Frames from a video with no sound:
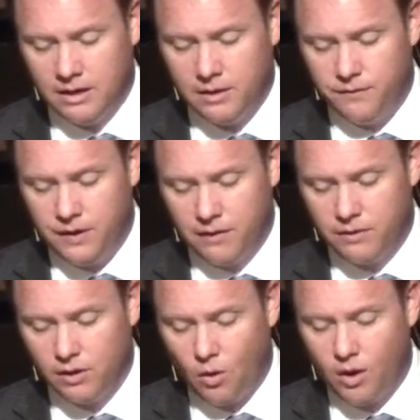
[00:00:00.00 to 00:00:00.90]
the fear of
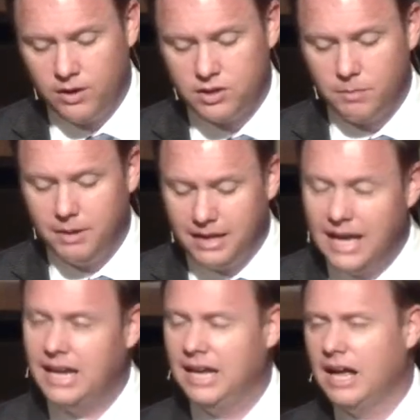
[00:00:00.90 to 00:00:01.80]
the Lord is the
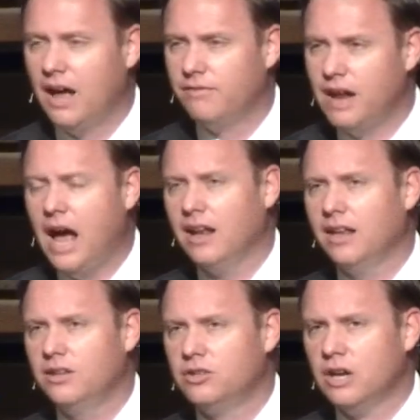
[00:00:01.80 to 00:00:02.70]
beginning of
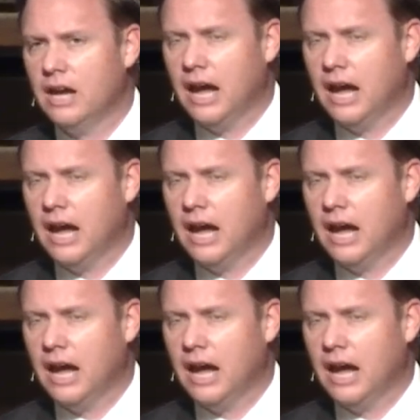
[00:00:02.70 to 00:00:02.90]
knowledge.